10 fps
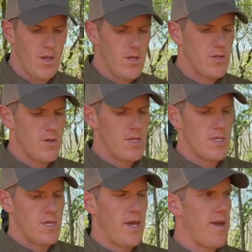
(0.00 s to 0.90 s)
So it needs
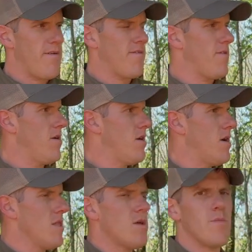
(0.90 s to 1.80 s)
to have
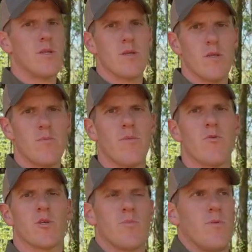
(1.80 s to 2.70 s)
a little bit
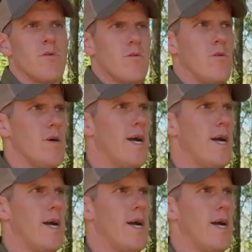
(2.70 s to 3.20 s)
more spill.